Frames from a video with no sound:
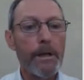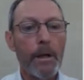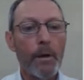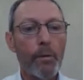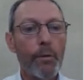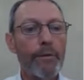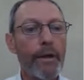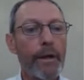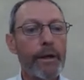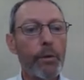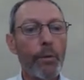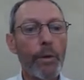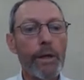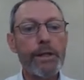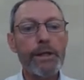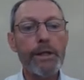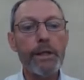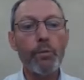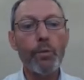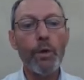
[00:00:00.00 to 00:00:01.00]
We've had the
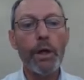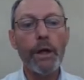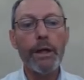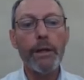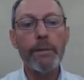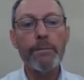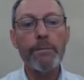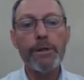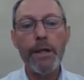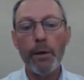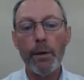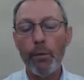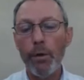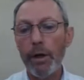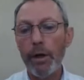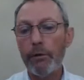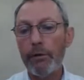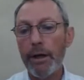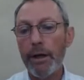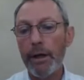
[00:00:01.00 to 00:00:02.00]
Waistell and Williams
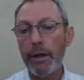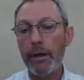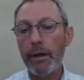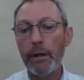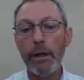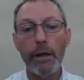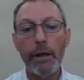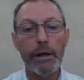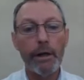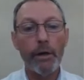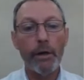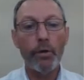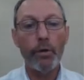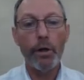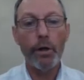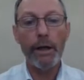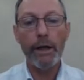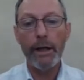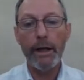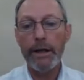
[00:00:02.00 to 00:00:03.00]
Network Rail High
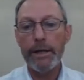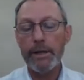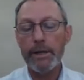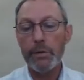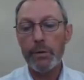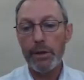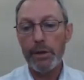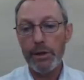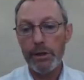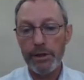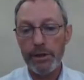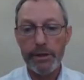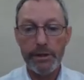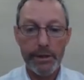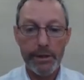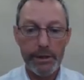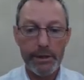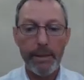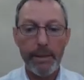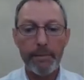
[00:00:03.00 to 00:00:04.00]
Court case, which has
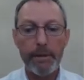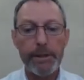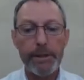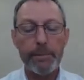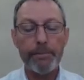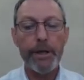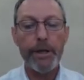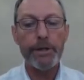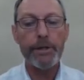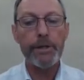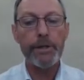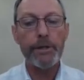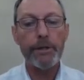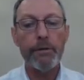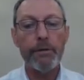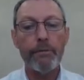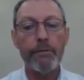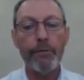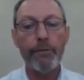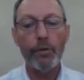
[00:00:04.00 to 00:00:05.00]
established
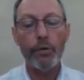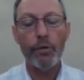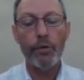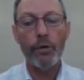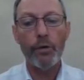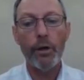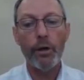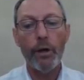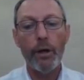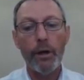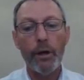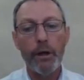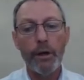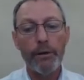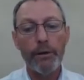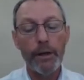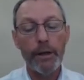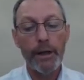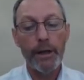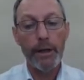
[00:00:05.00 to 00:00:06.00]
precedent for
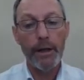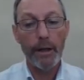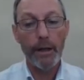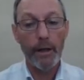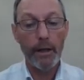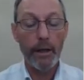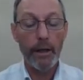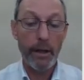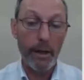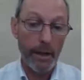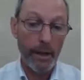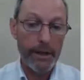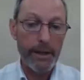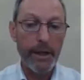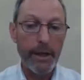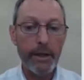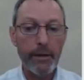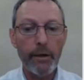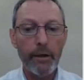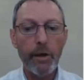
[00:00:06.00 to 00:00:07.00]
the uh,
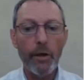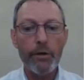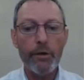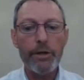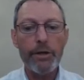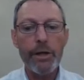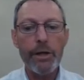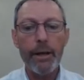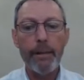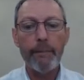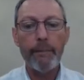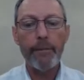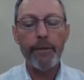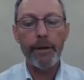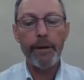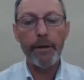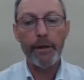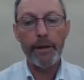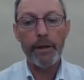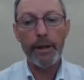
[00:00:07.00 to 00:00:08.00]
idea and concept
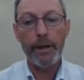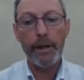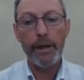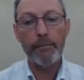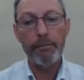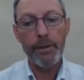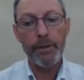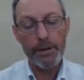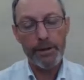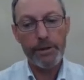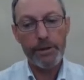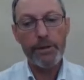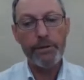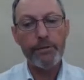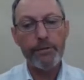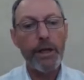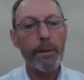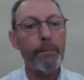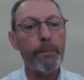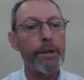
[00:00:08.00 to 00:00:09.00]
that the presence
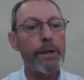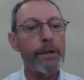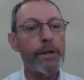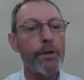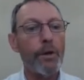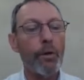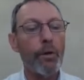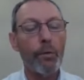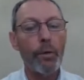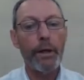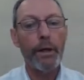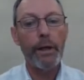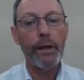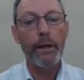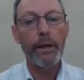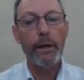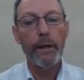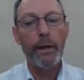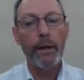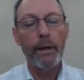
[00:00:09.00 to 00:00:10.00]
of Japanese
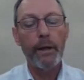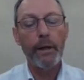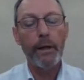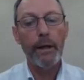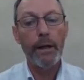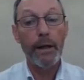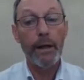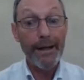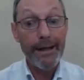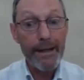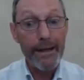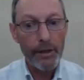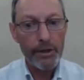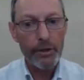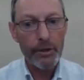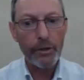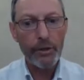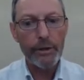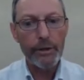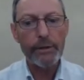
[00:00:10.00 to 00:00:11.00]
knotweed uh, in the
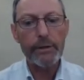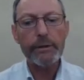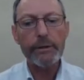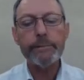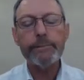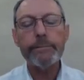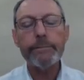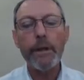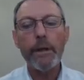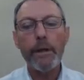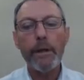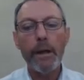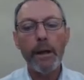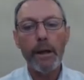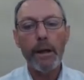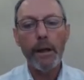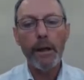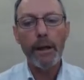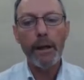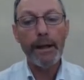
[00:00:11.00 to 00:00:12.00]
soil
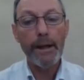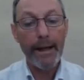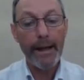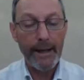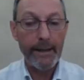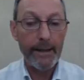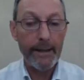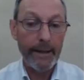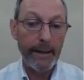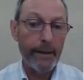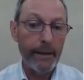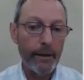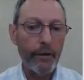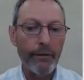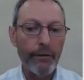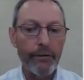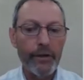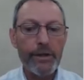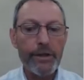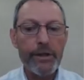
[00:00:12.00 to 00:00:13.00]
uh, can in
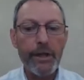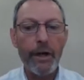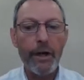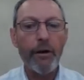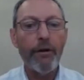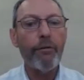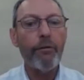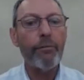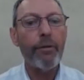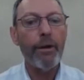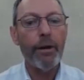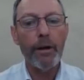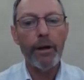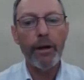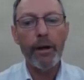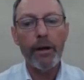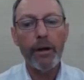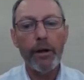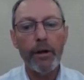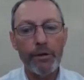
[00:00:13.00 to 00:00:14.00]
and of itself
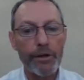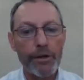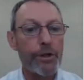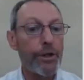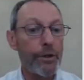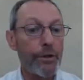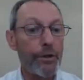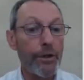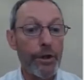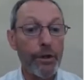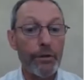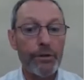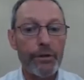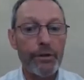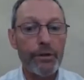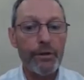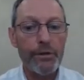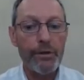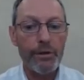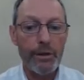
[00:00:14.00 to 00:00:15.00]
uh, constitute a
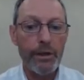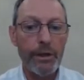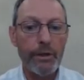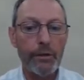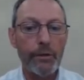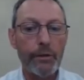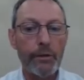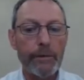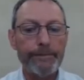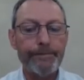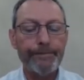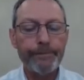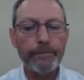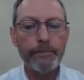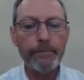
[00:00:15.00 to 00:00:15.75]
nuisance in law